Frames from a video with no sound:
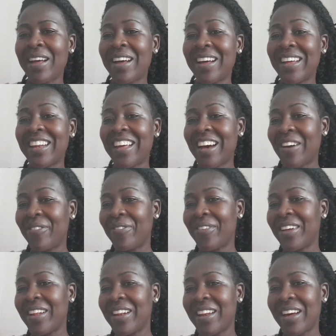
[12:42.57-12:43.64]
and have
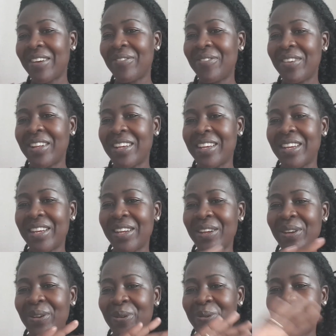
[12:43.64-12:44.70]
a lovely
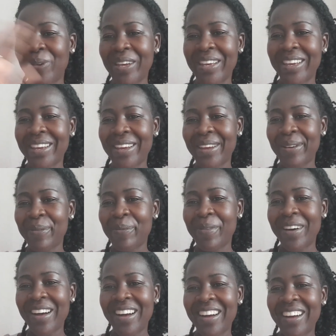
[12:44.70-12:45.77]
week.
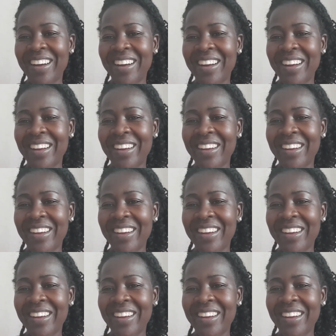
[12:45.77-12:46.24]
Bye.